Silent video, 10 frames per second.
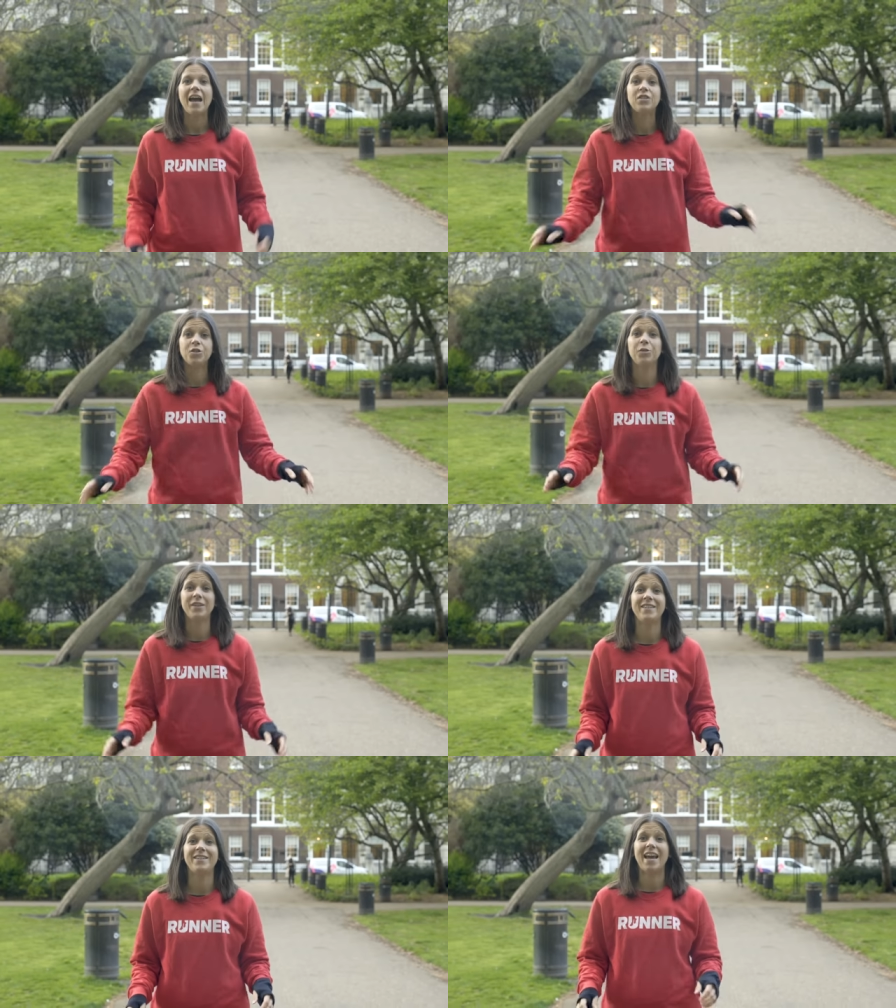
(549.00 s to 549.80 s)

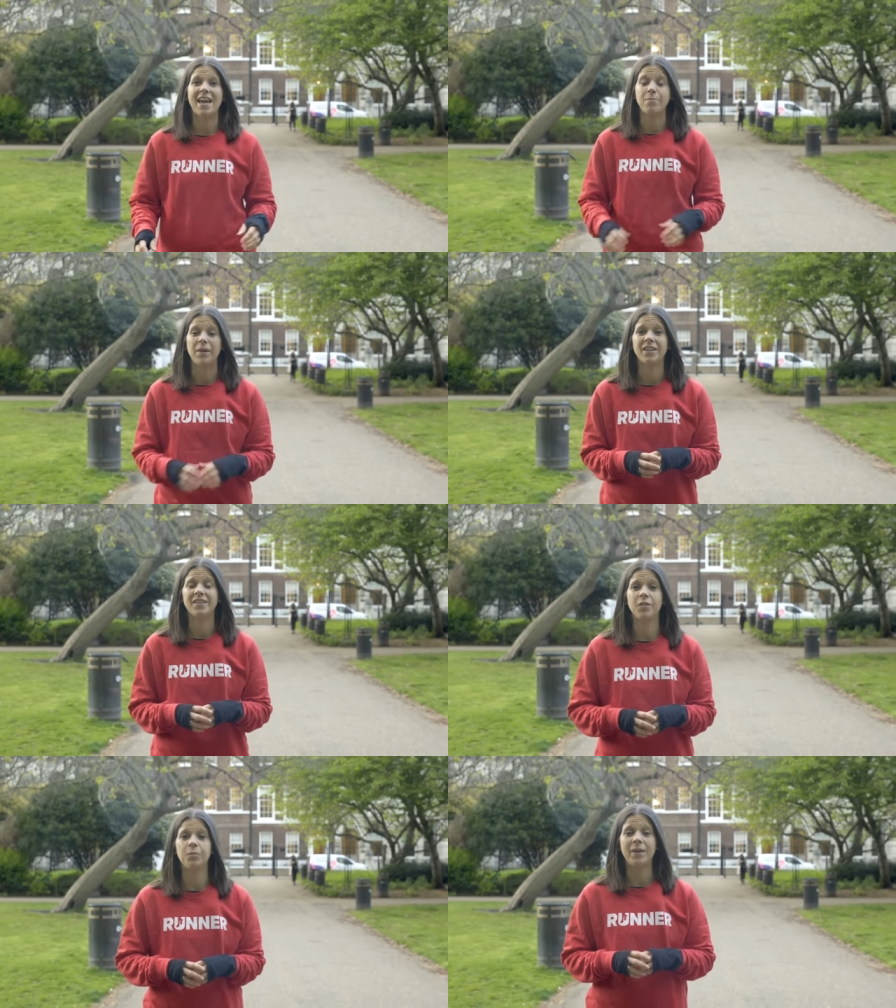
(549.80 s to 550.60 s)
Enjoy the day
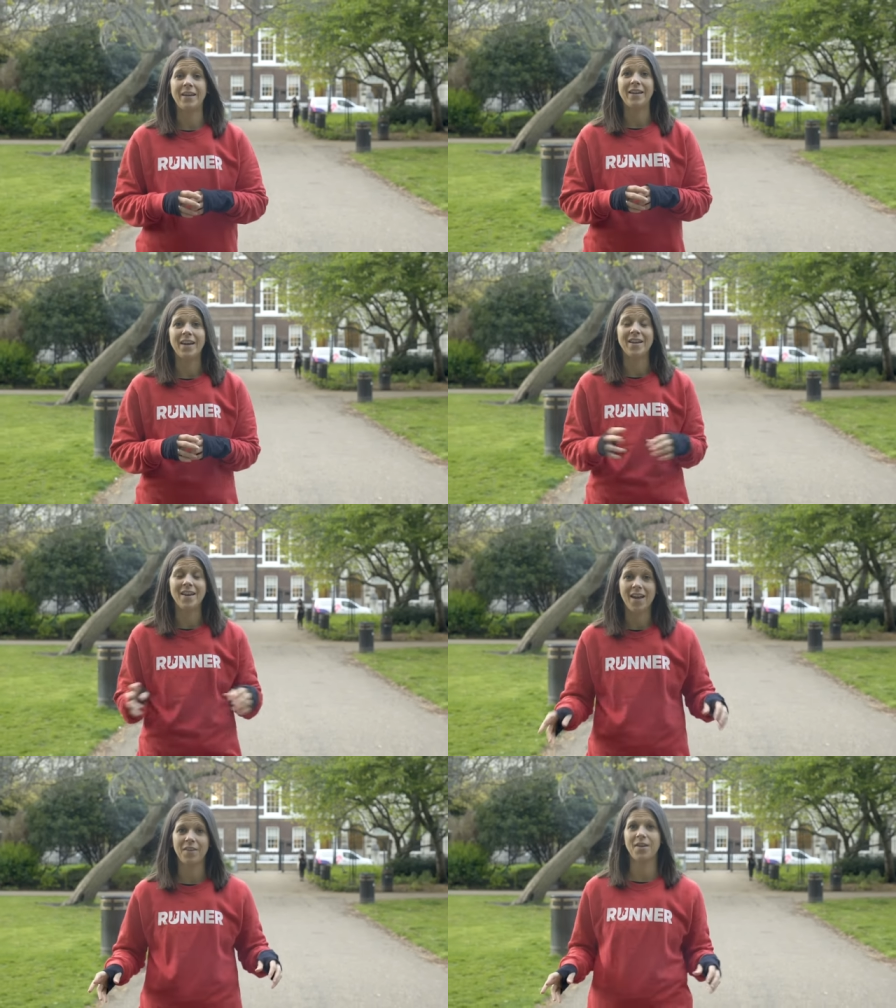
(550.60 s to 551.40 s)
because it'll be like
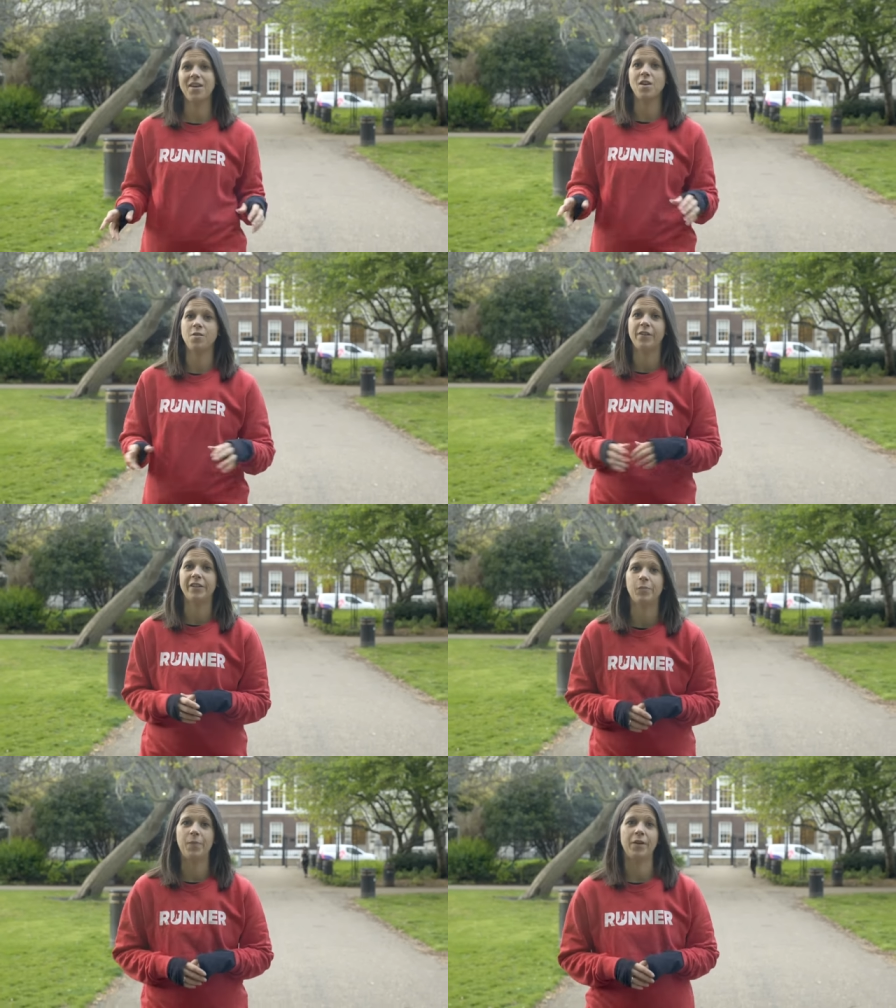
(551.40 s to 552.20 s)
nothing you've
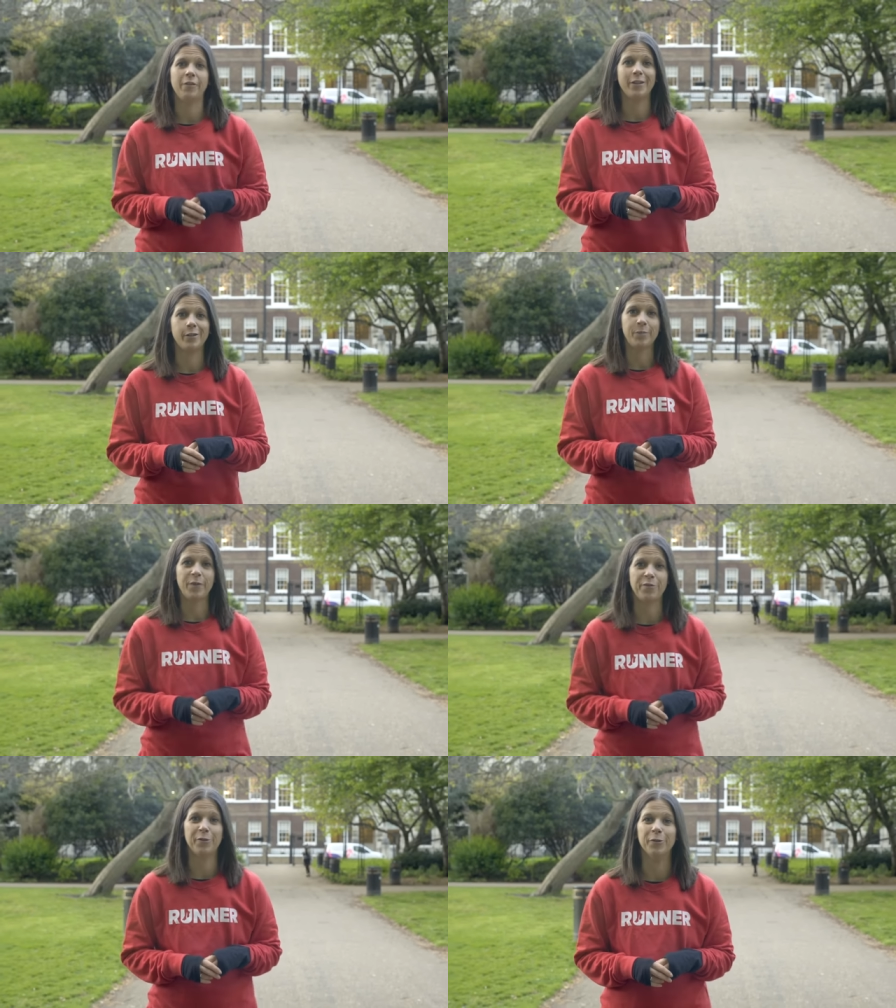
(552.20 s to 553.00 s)
experienced
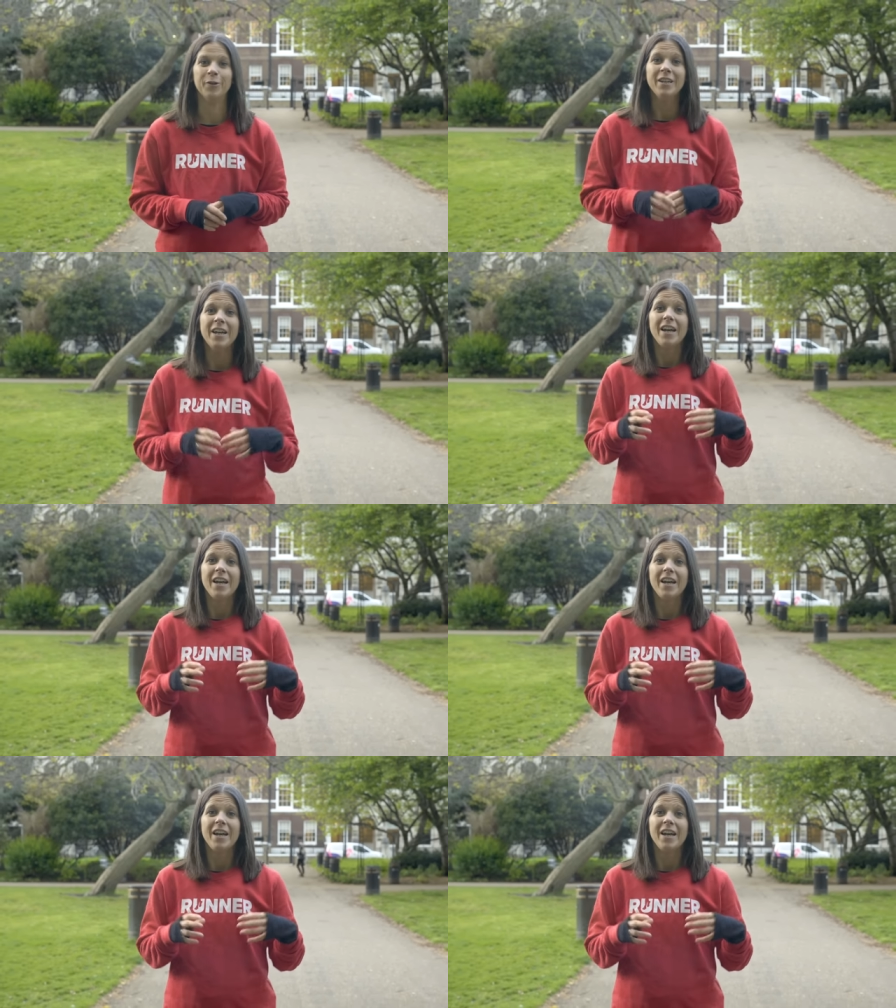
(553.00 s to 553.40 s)
before.